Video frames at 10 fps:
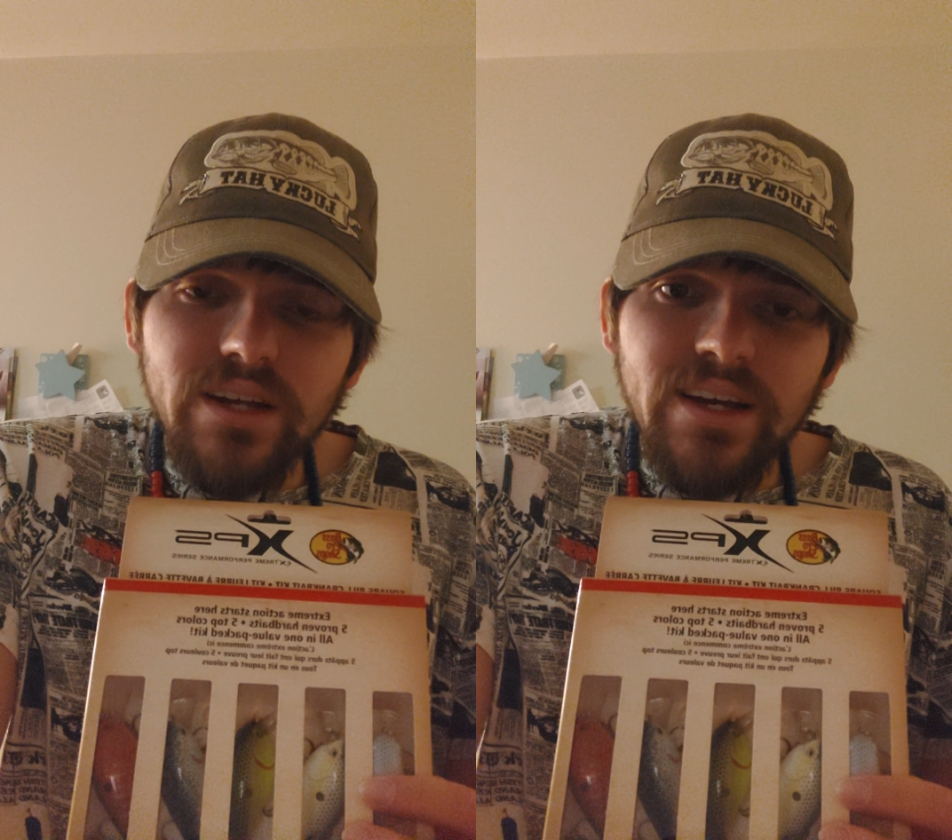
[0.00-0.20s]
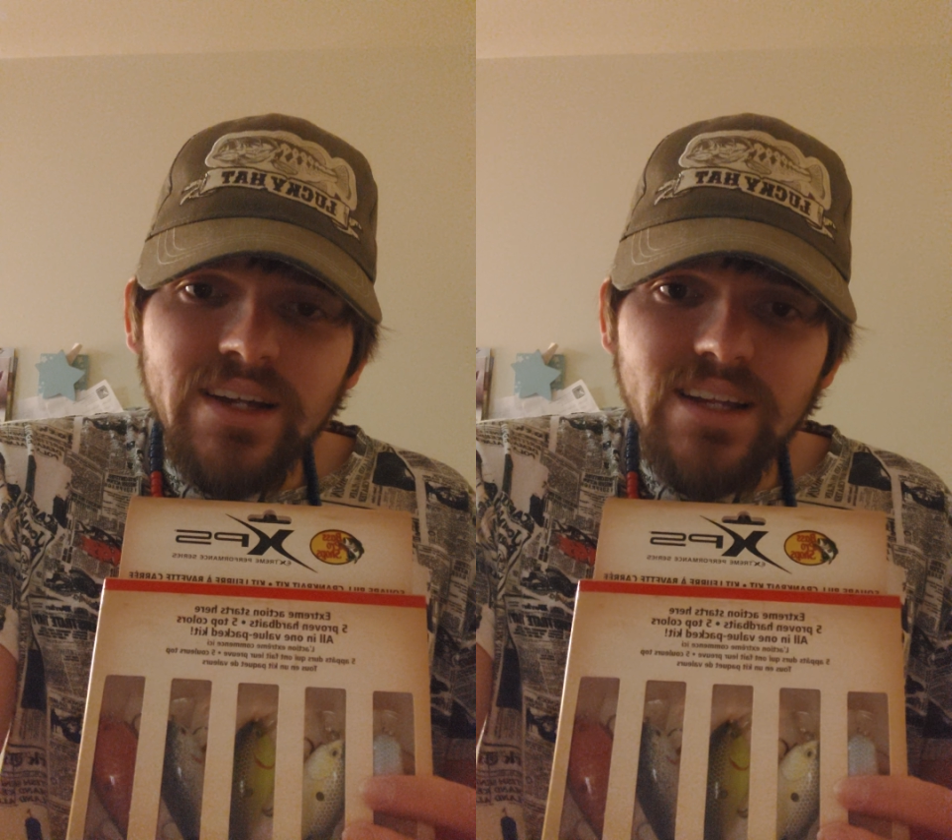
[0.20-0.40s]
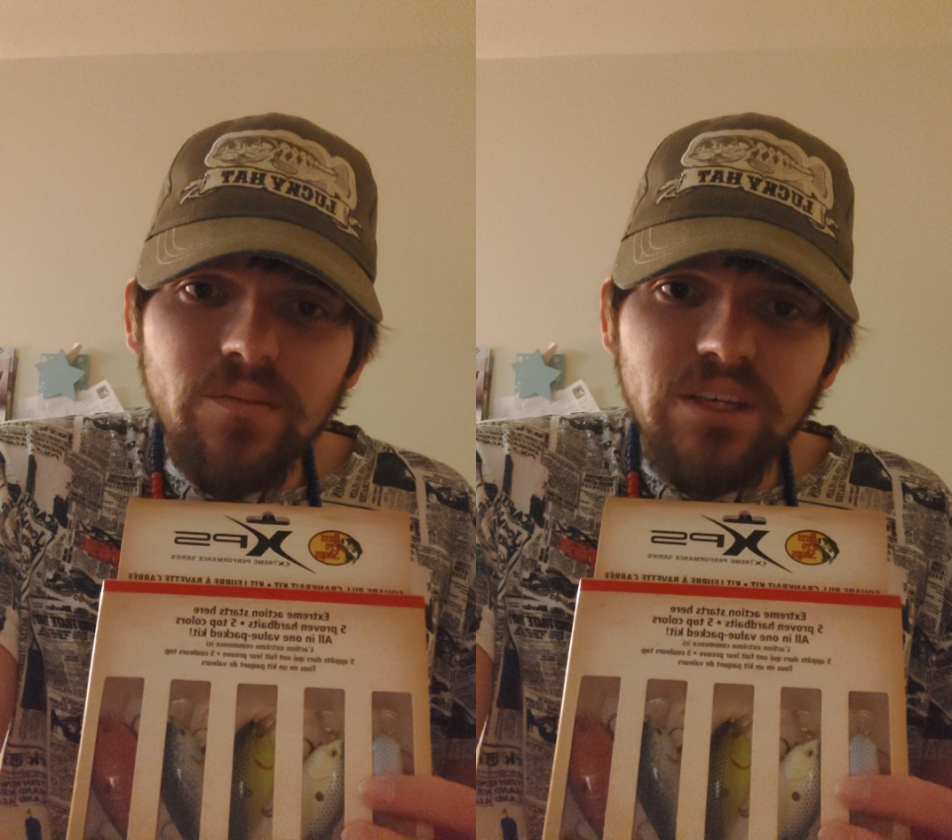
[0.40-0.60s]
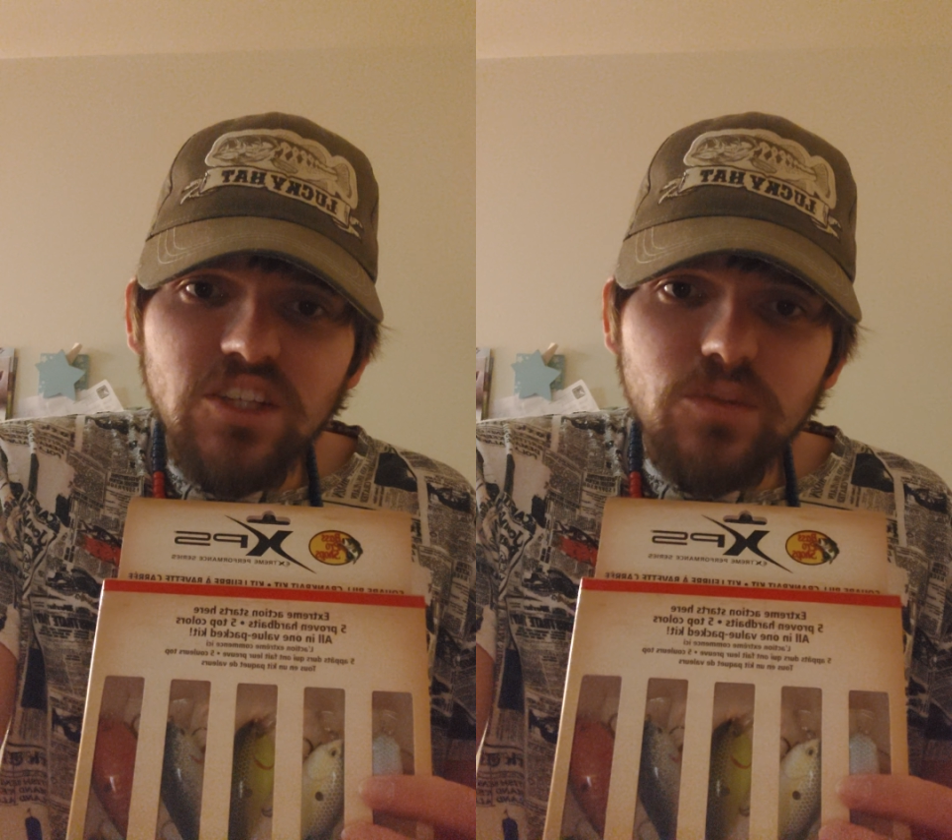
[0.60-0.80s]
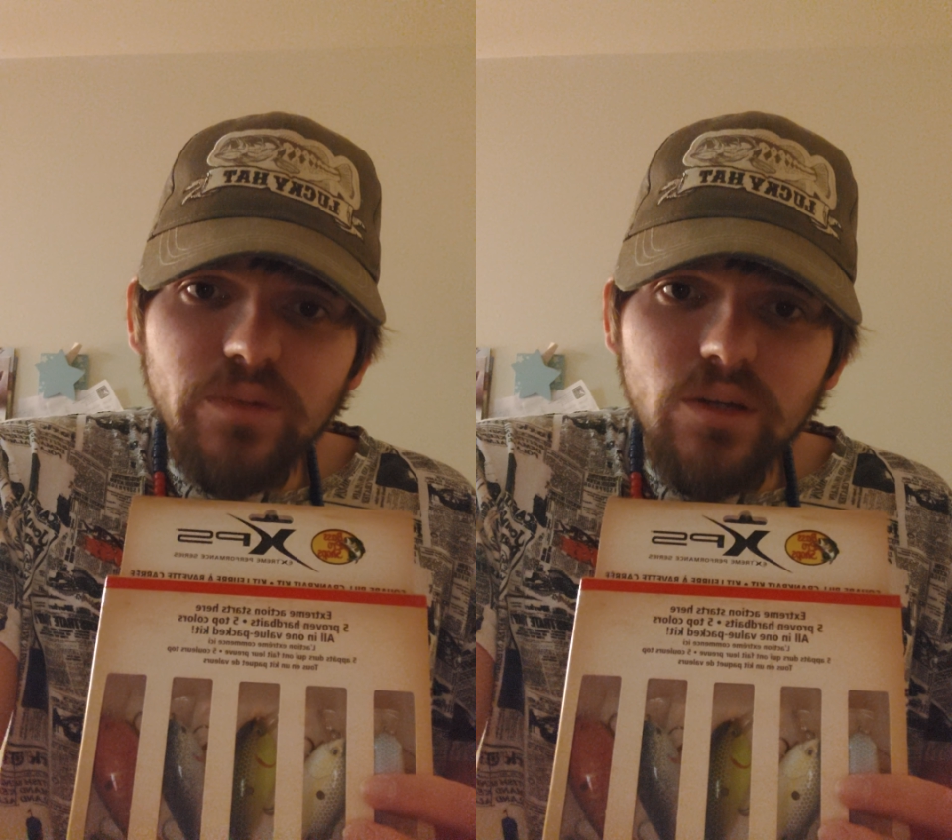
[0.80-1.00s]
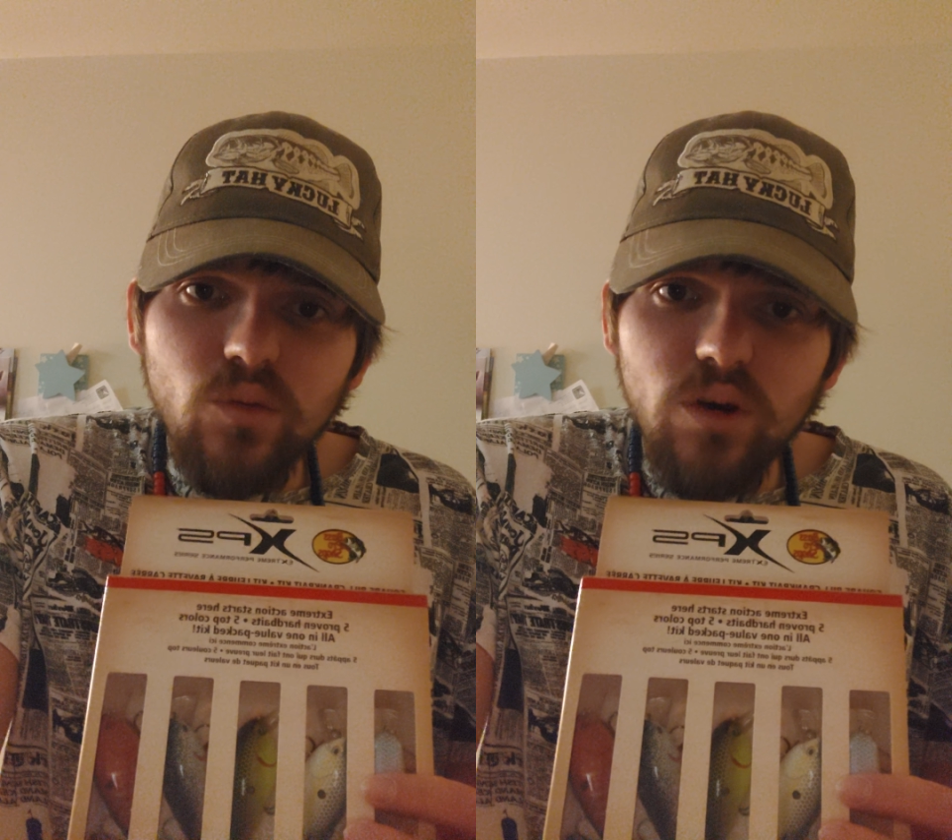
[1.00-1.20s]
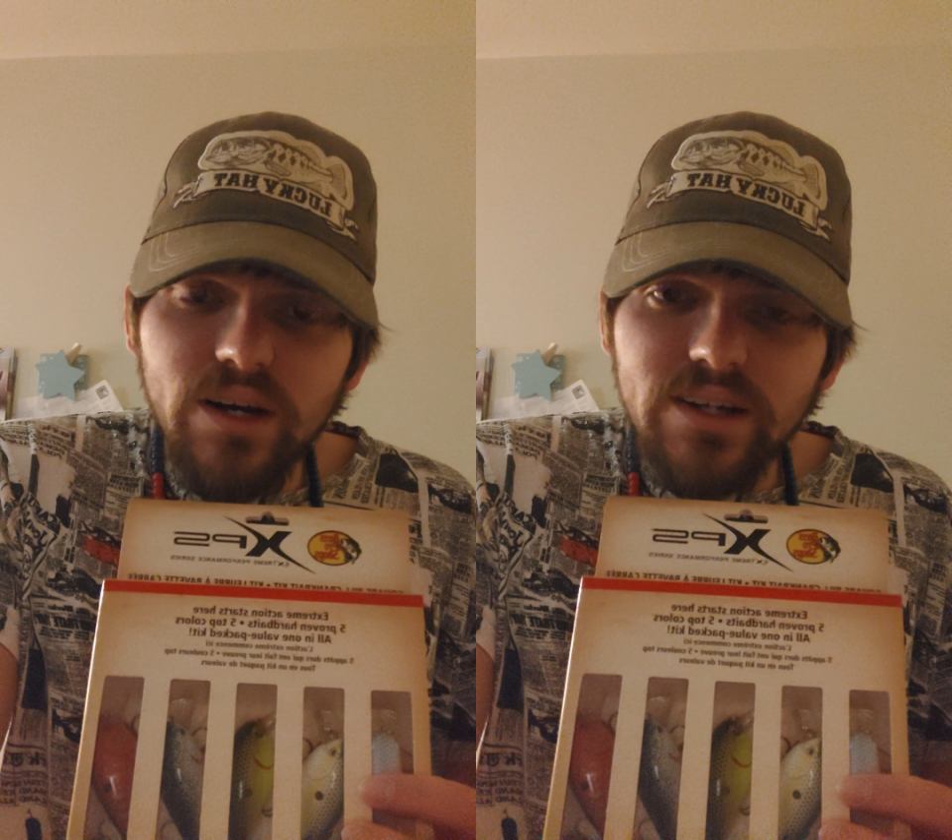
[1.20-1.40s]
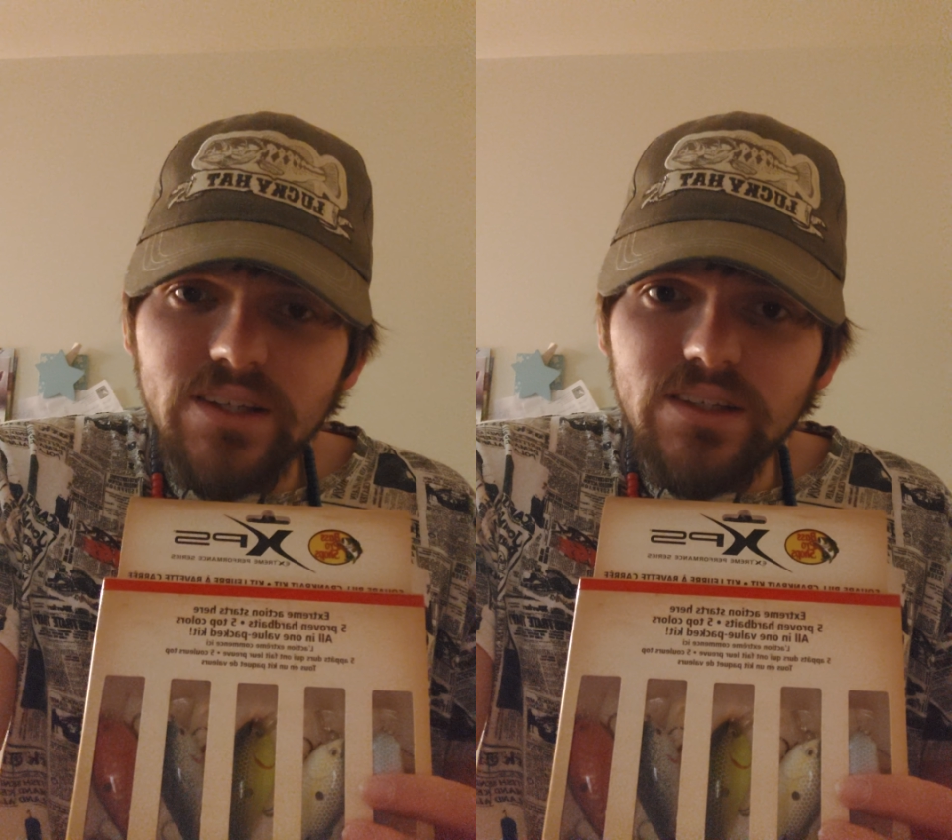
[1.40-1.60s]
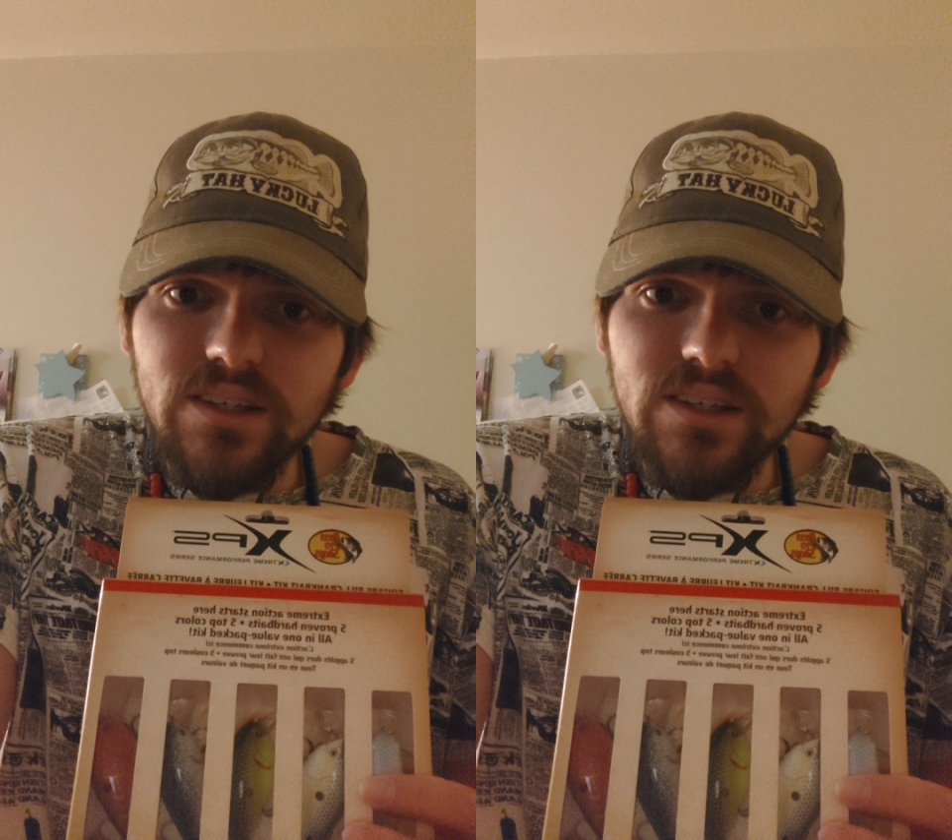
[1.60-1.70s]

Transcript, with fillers: and let me explain why